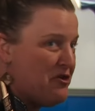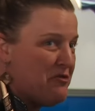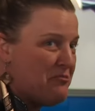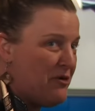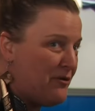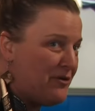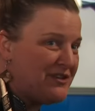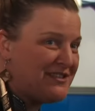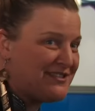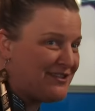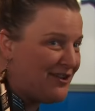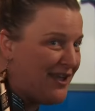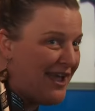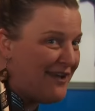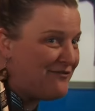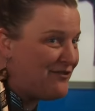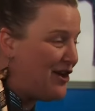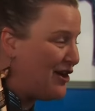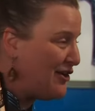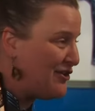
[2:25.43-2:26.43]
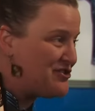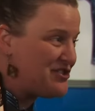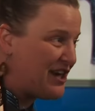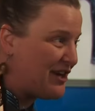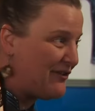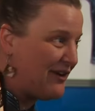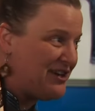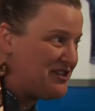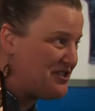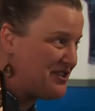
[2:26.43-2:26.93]
but we still have younger
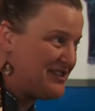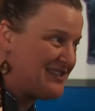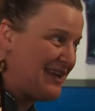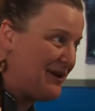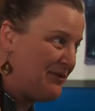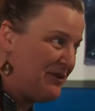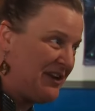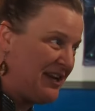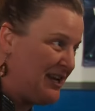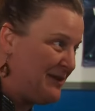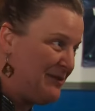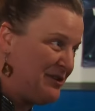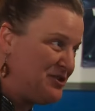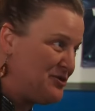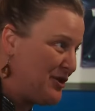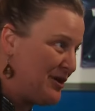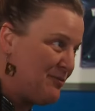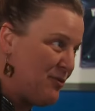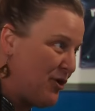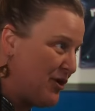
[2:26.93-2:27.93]
generations that we need to be doing